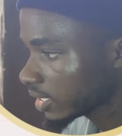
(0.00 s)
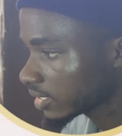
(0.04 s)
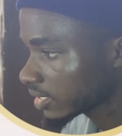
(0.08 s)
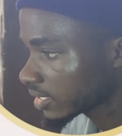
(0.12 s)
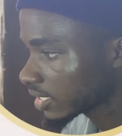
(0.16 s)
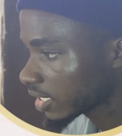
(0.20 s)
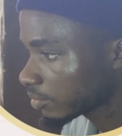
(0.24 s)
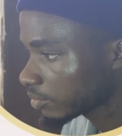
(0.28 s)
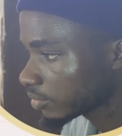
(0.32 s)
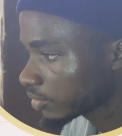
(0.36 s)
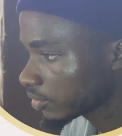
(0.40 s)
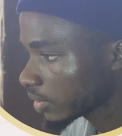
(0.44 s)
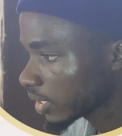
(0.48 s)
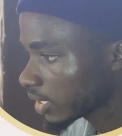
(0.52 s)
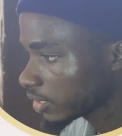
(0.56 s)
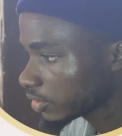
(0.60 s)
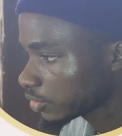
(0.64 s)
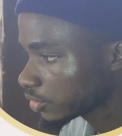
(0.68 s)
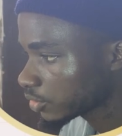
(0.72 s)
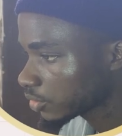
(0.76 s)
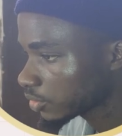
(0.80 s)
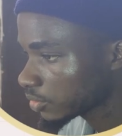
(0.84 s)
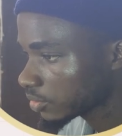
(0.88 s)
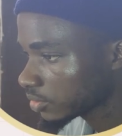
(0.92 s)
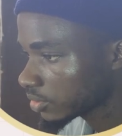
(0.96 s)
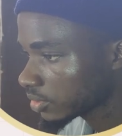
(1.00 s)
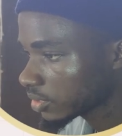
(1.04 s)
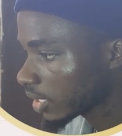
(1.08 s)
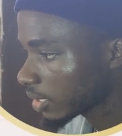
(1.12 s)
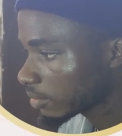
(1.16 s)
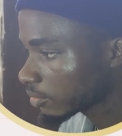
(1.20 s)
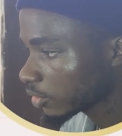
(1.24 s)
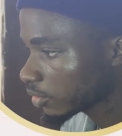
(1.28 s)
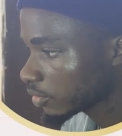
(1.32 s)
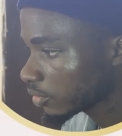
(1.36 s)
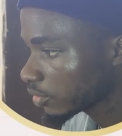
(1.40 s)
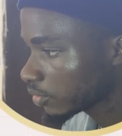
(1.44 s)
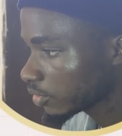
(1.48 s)
example I showed.
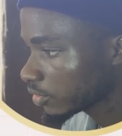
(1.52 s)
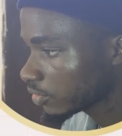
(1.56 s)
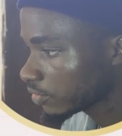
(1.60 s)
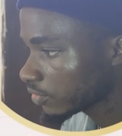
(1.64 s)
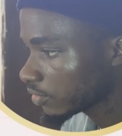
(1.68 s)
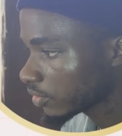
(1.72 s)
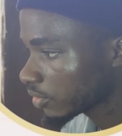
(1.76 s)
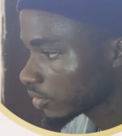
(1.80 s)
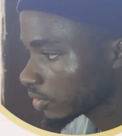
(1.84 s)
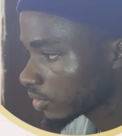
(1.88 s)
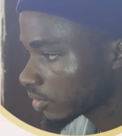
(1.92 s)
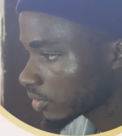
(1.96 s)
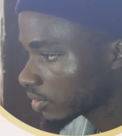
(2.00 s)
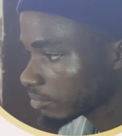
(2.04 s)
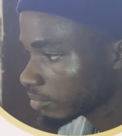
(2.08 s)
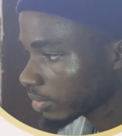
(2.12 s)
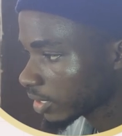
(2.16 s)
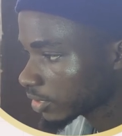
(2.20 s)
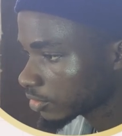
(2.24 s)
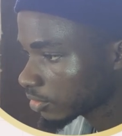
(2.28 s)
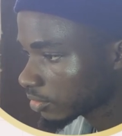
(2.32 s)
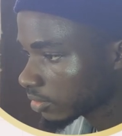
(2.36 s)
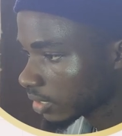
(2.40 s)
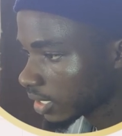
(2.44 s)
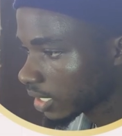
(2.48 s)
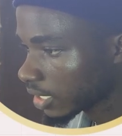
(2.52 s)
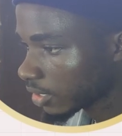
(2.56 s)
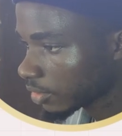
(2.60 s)
I'm going to wait for a particular